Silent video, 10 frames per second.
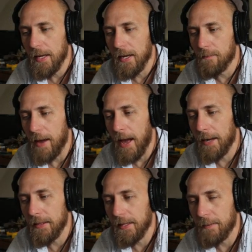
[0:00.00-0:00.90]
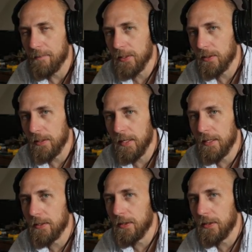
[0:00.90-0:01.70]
Adding that missile in,